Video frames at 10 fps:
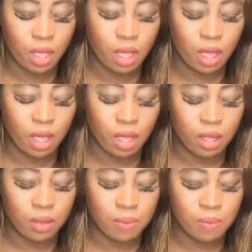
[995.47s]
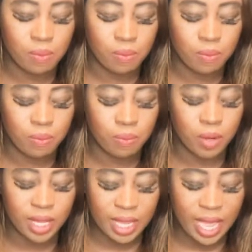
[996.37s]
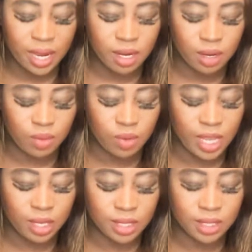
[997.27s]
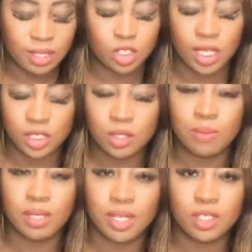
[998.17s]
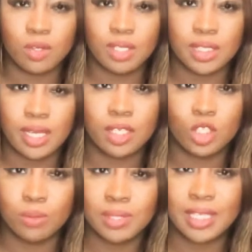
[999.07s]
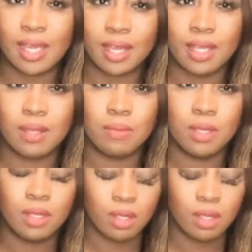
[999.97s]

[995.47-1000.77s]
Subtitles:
But again, it's something that's going to take some time